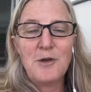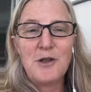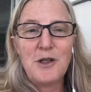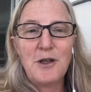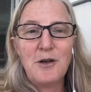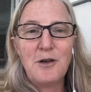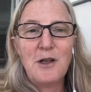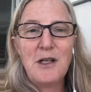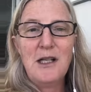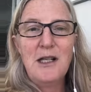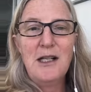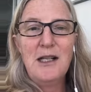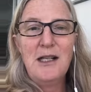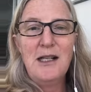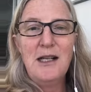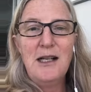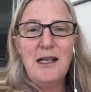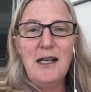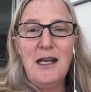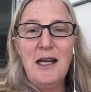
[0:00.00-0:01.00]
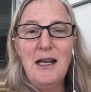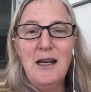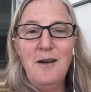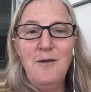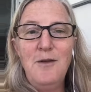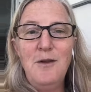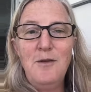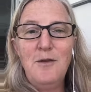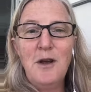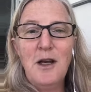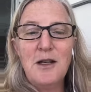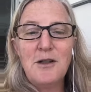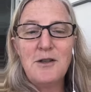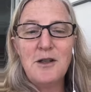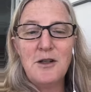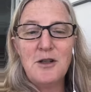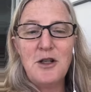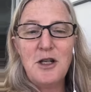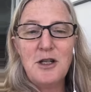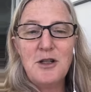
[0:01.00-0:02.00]
So again, if you've got
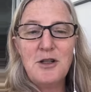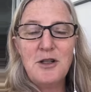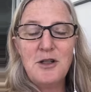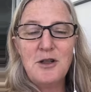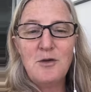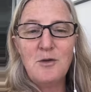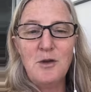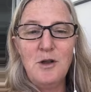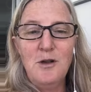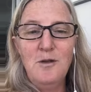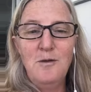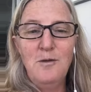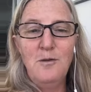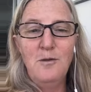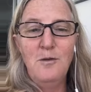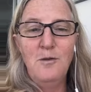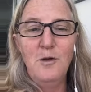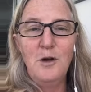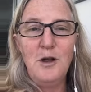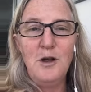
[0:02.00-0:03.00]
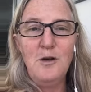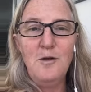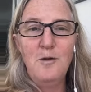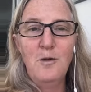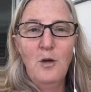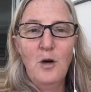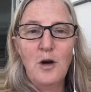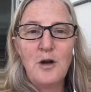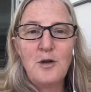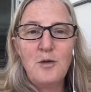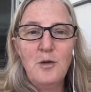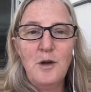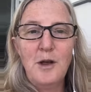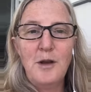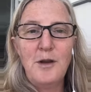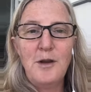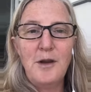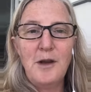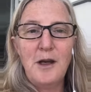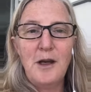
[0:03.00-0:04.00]
suggestions when you've worked
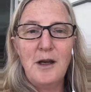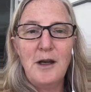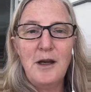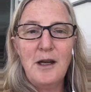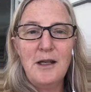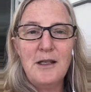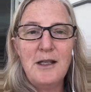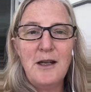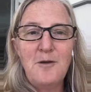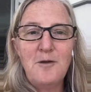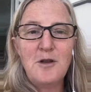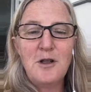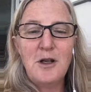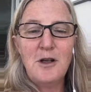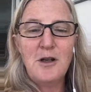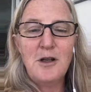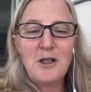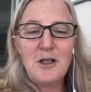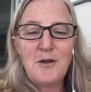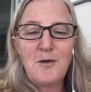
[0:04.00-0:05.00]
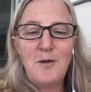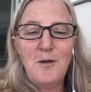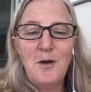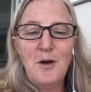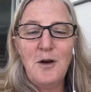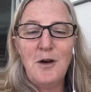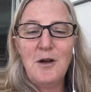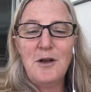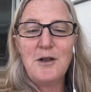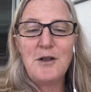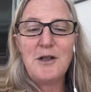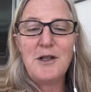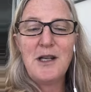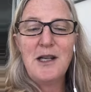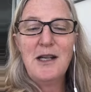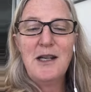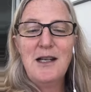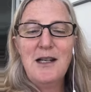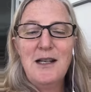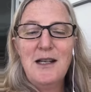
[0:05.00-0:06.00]
with a deaf dog as far as
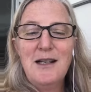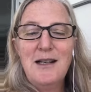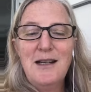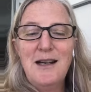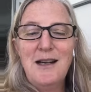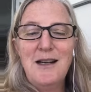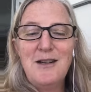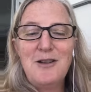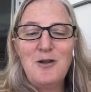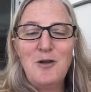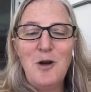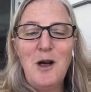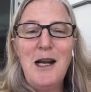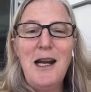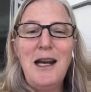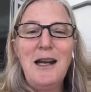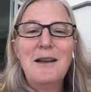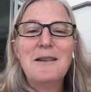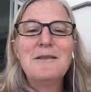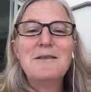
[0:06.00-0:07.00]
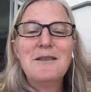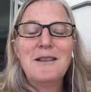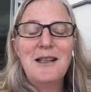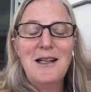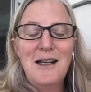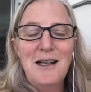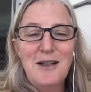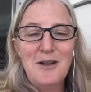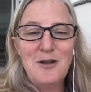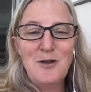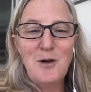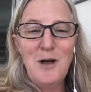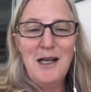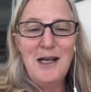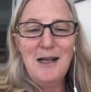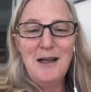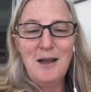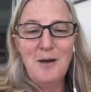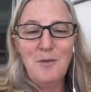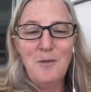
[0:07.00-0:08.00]
training
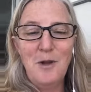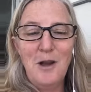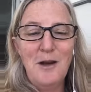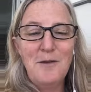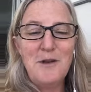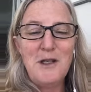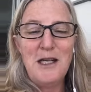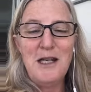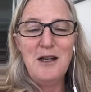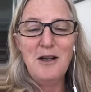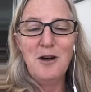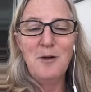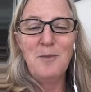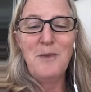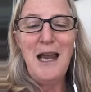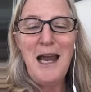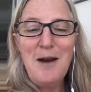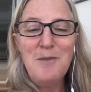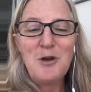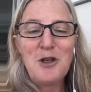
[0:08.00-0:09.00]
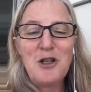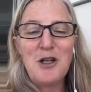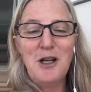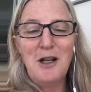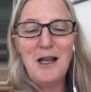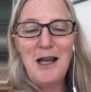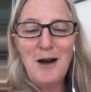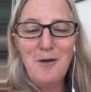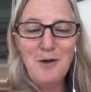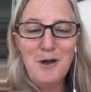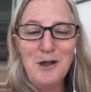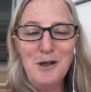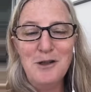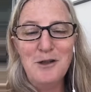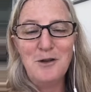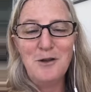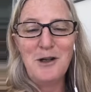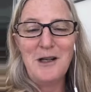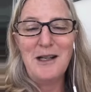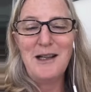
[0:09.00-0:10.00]
them, love to hear them. Hey Michelle, how are you
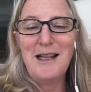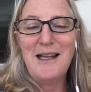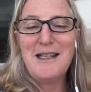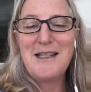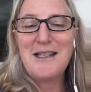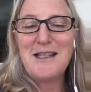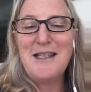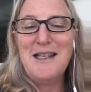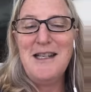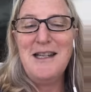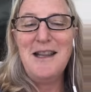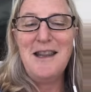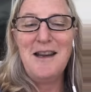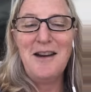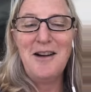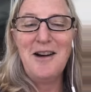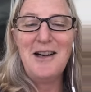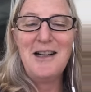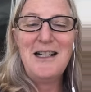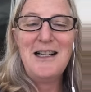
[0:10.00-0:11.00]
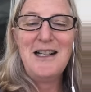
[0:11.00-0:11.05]
doing? Glad to see you there.